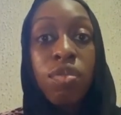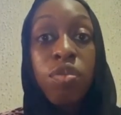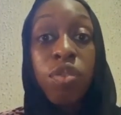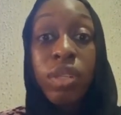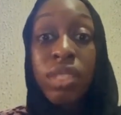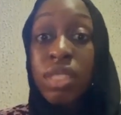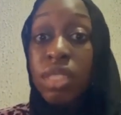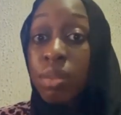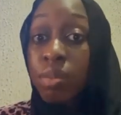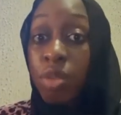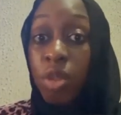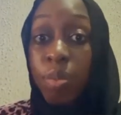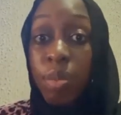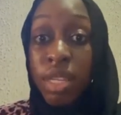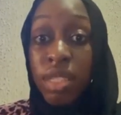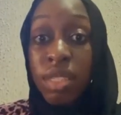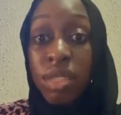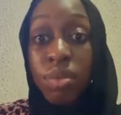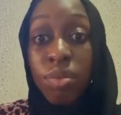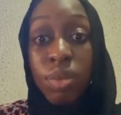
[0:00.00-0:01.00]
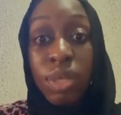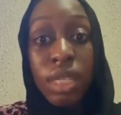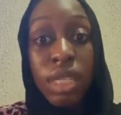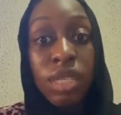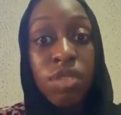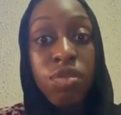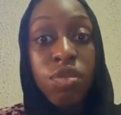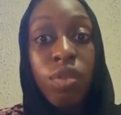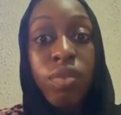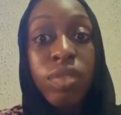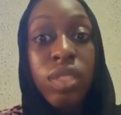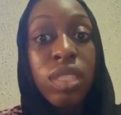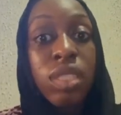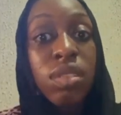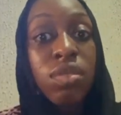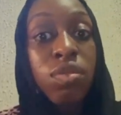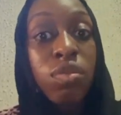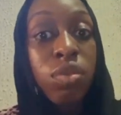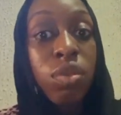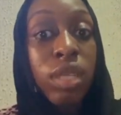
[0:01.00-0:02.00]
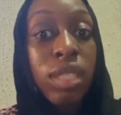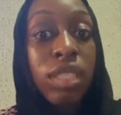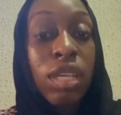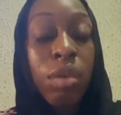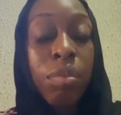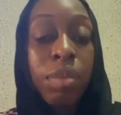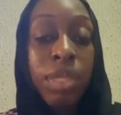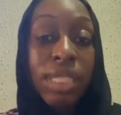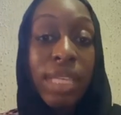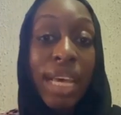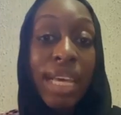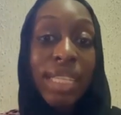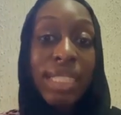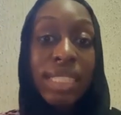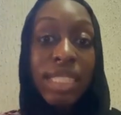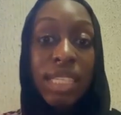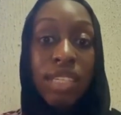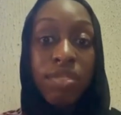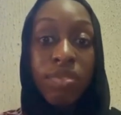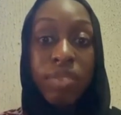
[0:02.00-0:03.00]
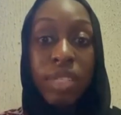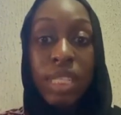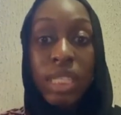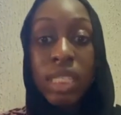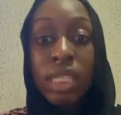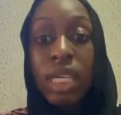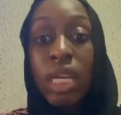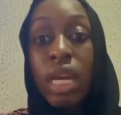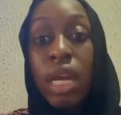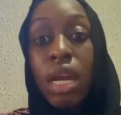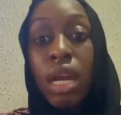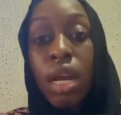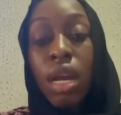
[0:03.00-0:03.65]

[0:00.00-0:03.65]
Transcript: for the symptomatic relief of this influenza, besides giving